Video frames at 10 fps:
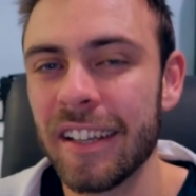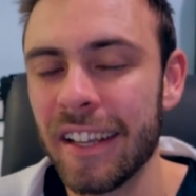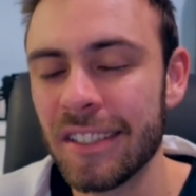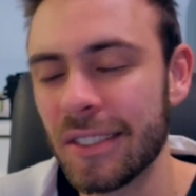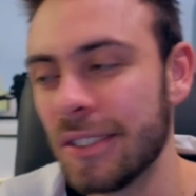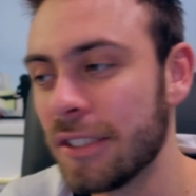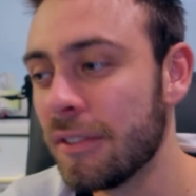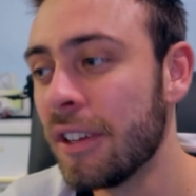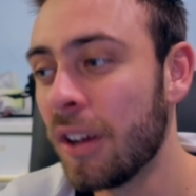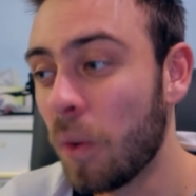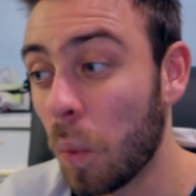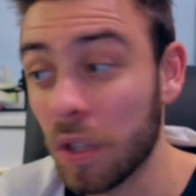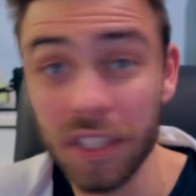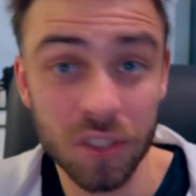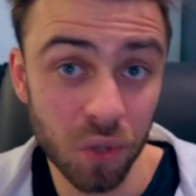I guess, because of
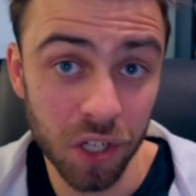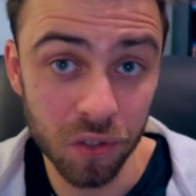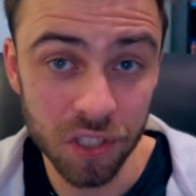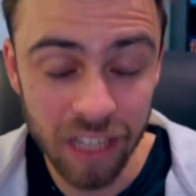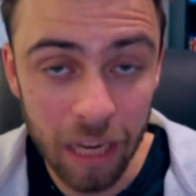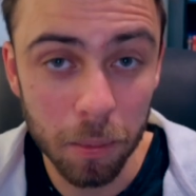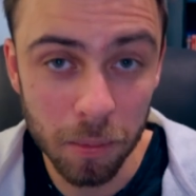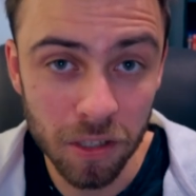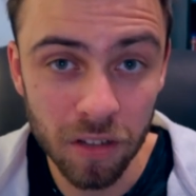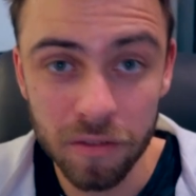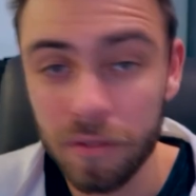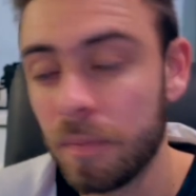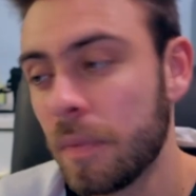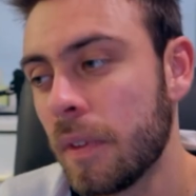what this creature is capable of.